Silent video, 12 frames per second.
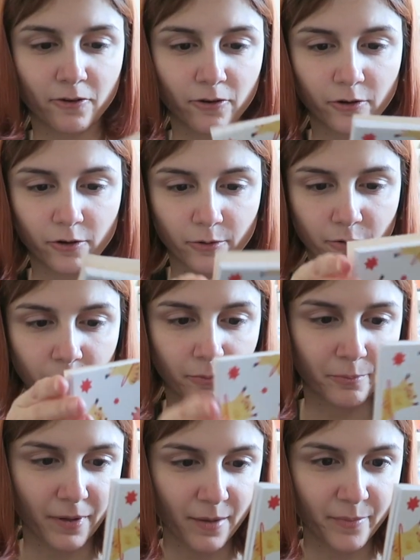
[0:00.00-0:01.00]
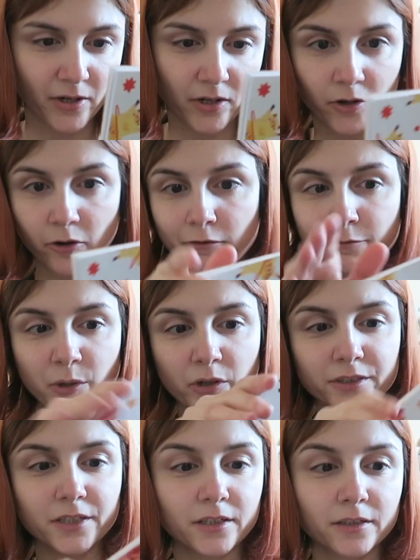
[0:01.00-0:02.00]
of paper or
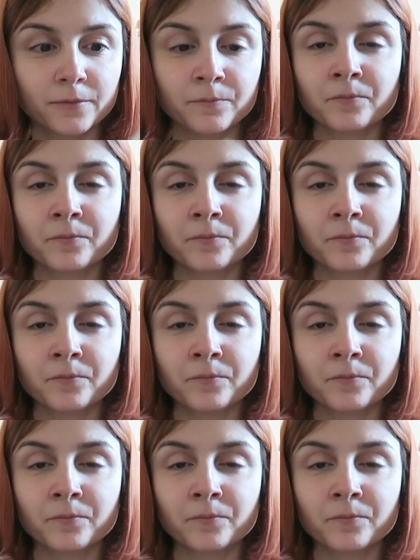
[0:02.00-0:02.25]
border.